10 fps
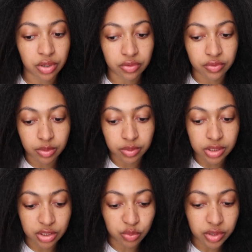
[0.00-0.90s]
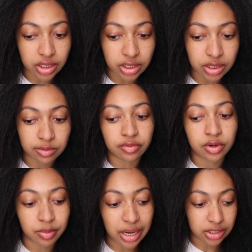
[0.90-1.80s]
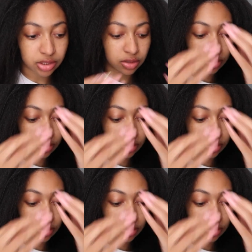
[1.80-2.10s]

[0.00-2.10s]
puff up because of humidity and revert back to